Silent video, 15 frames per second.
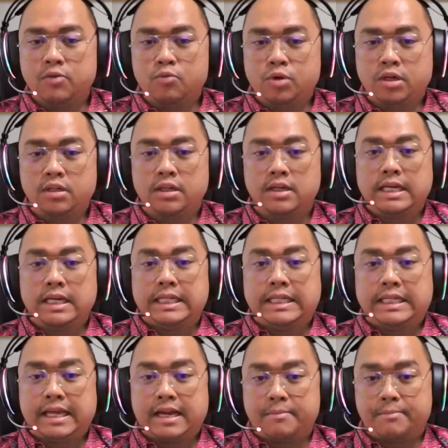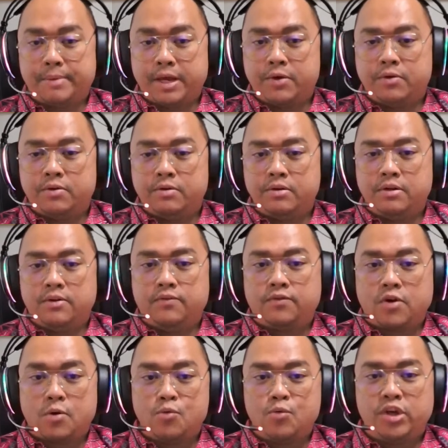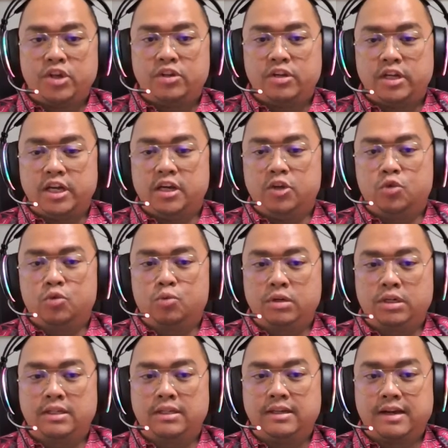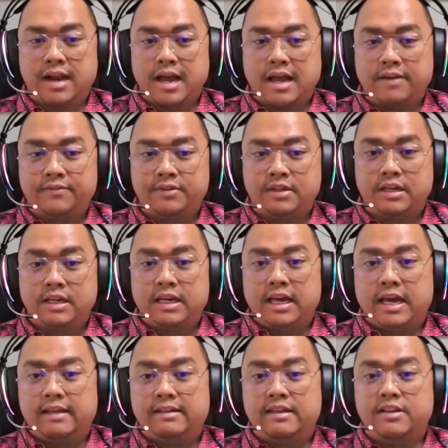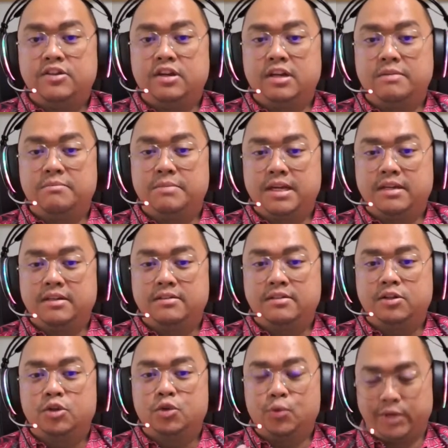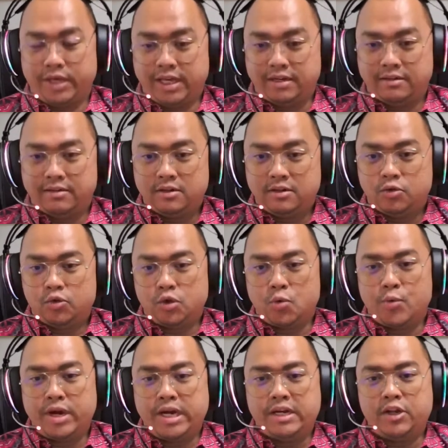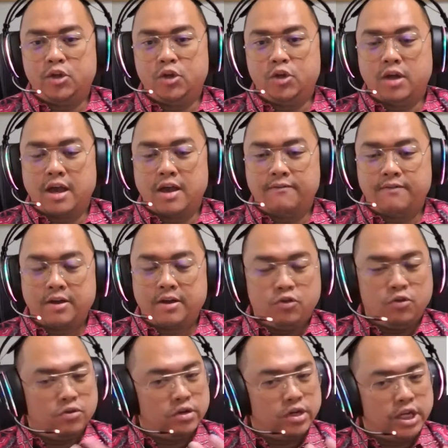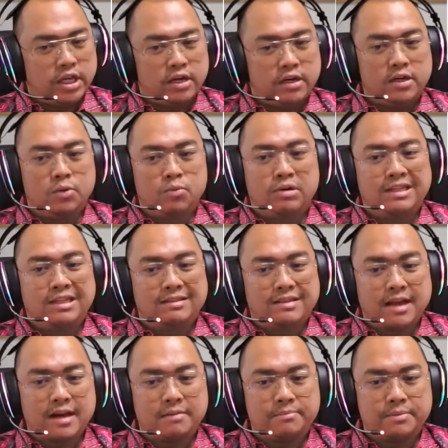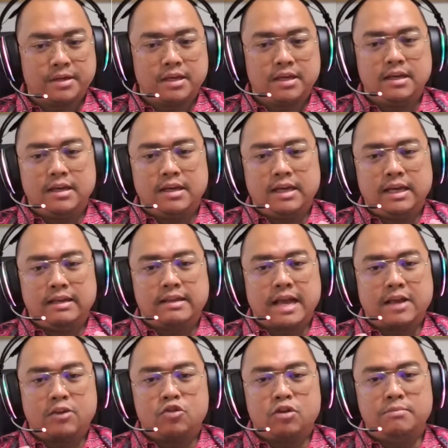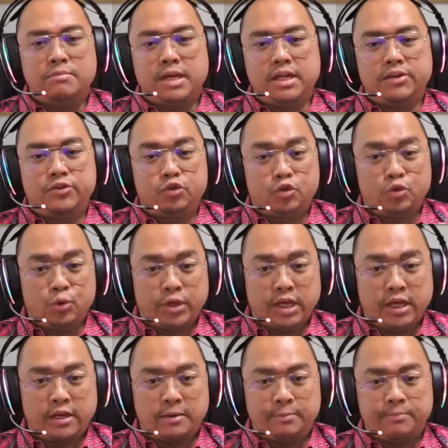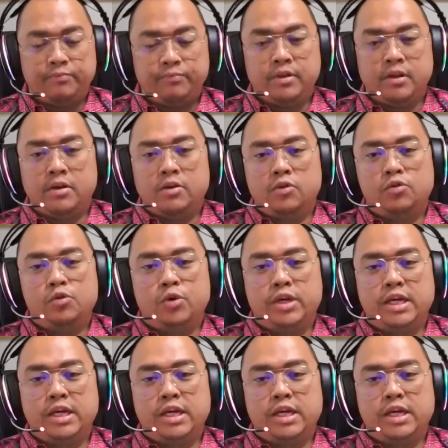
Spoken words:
Now, the Greek word therapeo, from which the English word derives, essentially means to heal. So when you hear the word therapy, it actually means to heal.